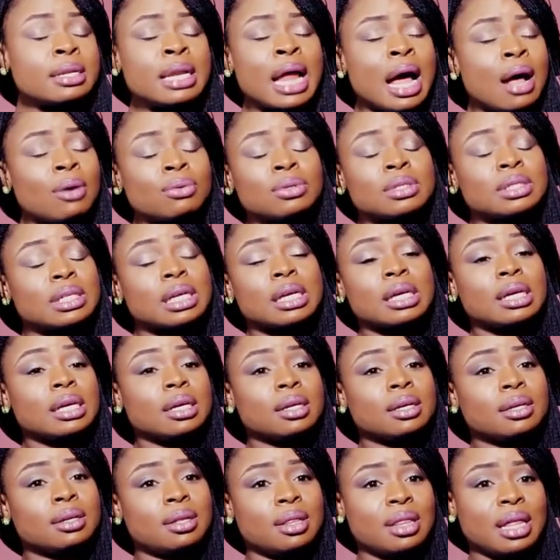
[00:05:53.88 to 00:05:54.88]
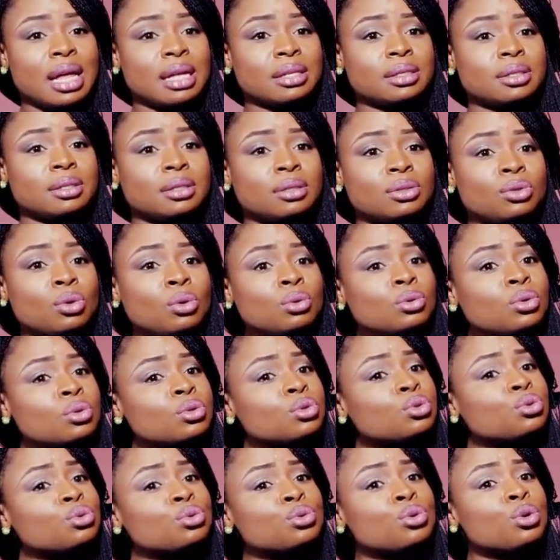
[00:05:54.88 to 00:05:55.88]
now saying that
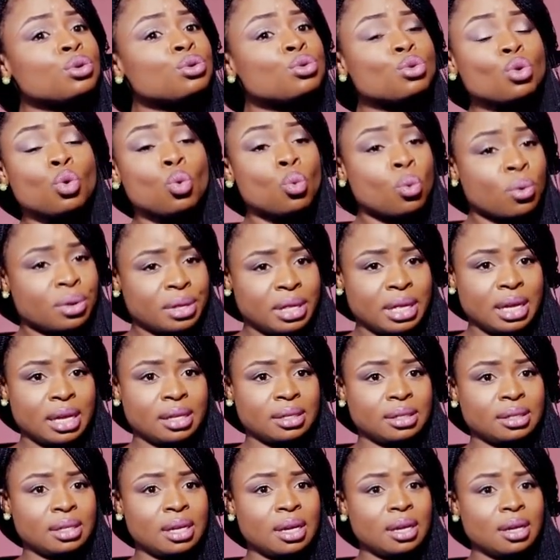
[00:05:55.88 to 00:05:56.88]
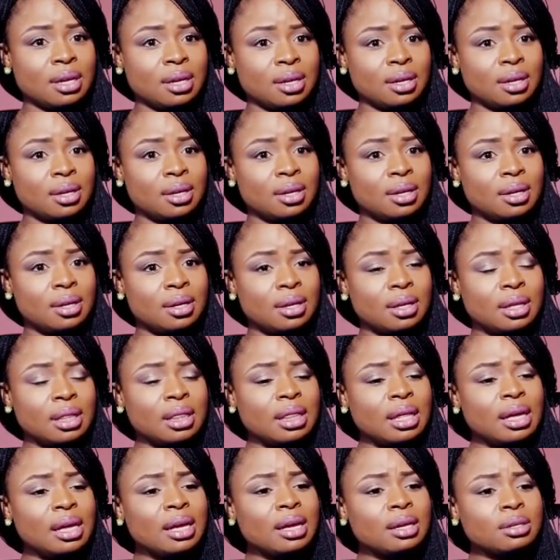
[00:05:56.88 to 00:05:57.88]
doctors do not know what they are saying.
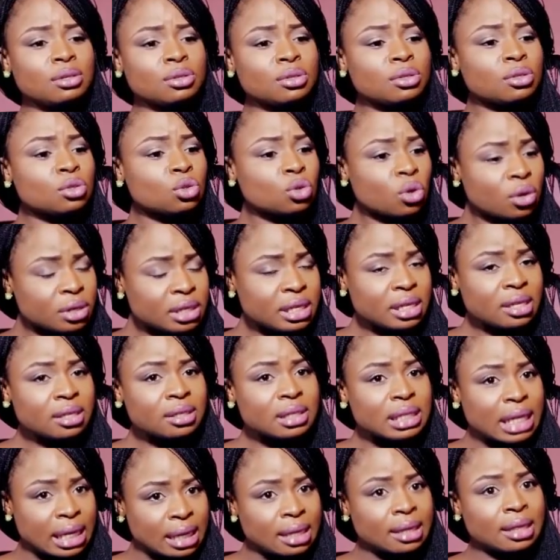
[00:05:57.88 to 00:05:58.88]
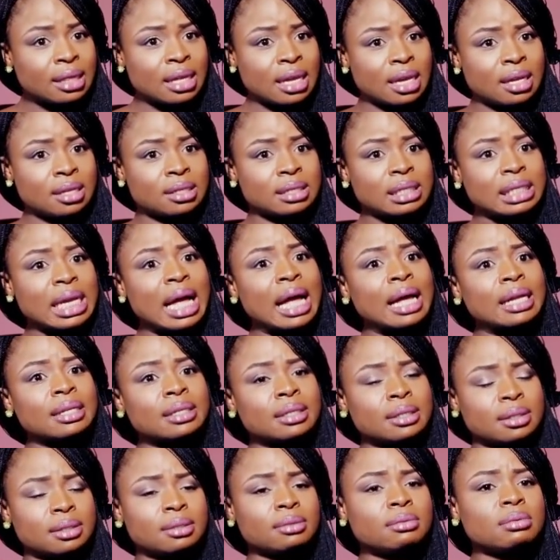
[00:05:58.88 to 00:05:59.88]
They study certain things
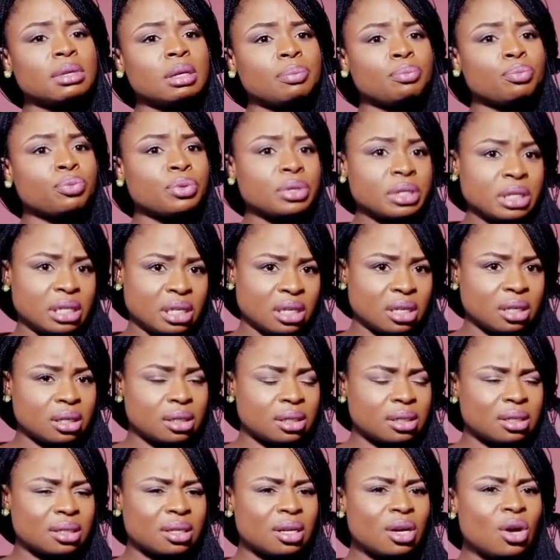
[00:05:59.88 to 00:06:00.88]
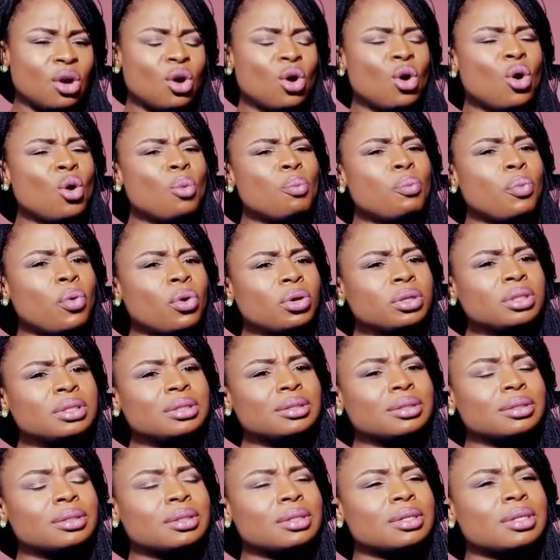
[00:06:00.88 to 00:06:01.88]
and they predict.
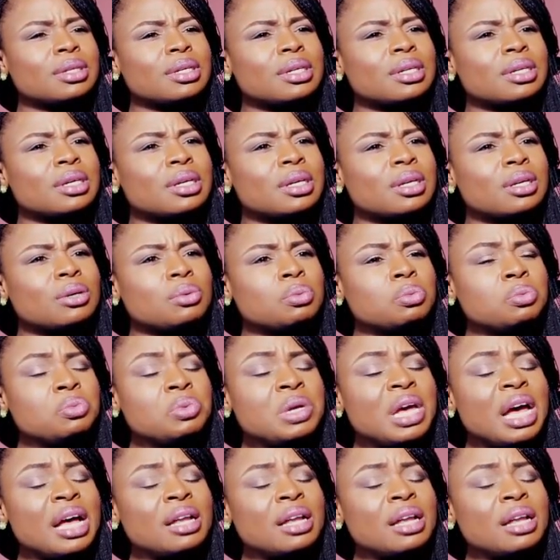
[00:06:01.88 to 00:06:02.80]
But we